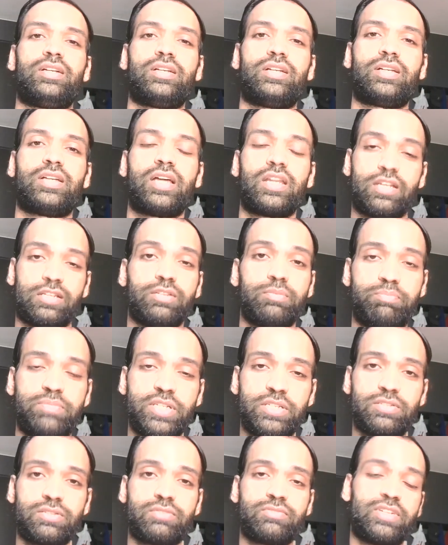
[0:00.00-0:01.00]
Another
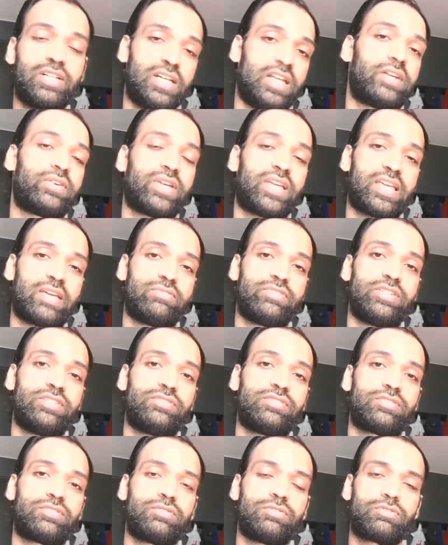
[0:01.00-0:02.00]
piece of glaring
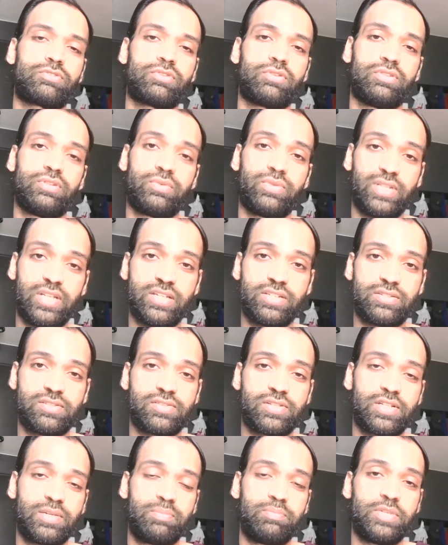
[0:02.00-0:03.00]
evidence to show the
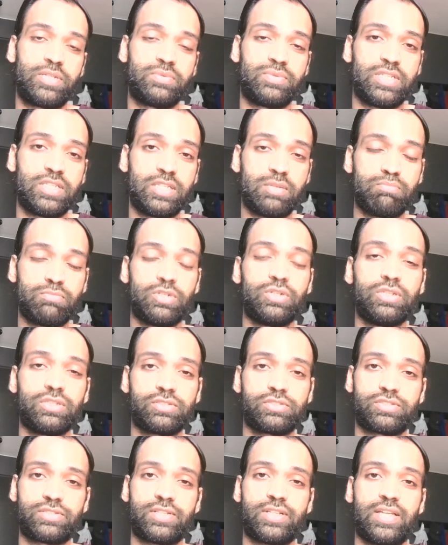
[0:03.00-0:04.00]
relationship between the
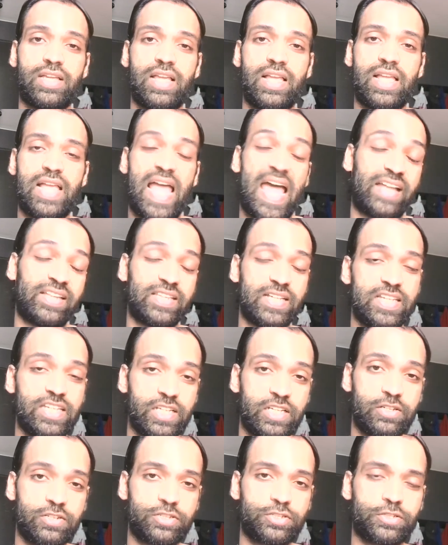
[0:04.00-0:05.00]
Mughals and the
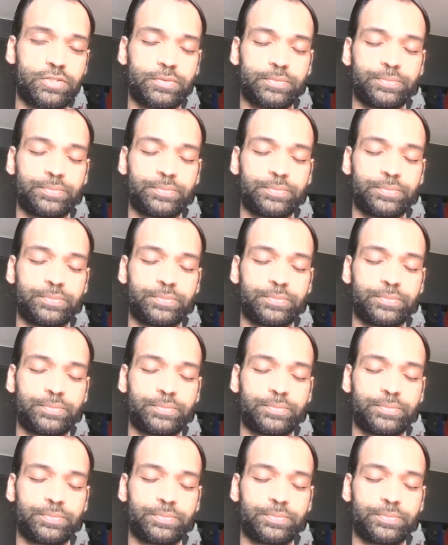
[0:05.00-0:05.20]
English.